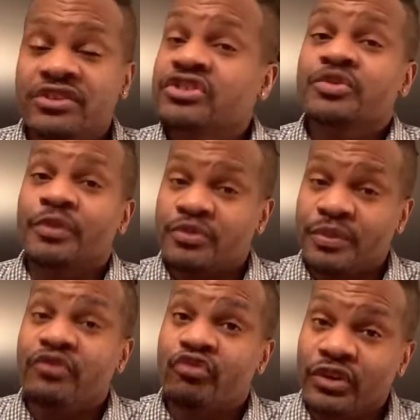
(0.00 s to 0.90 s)
She must be
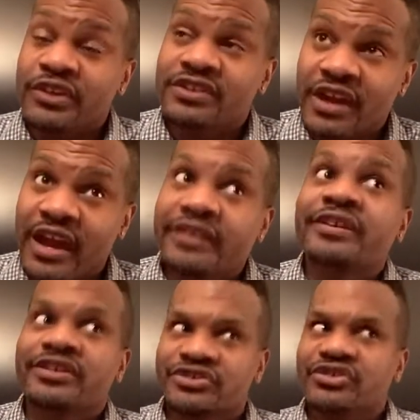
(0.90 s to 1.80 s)
really tired. Yeah,
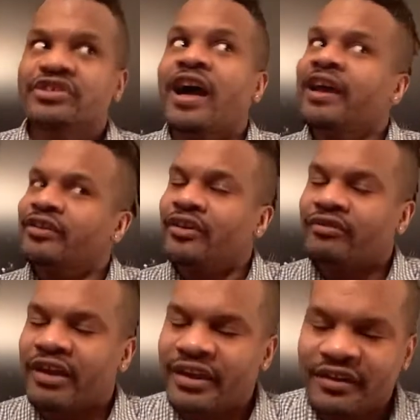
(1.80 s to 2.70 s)
she's tired, all
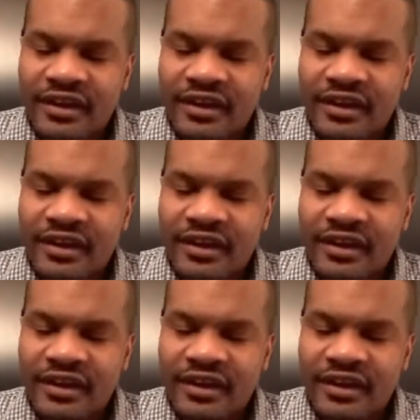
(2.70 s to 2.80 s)
right.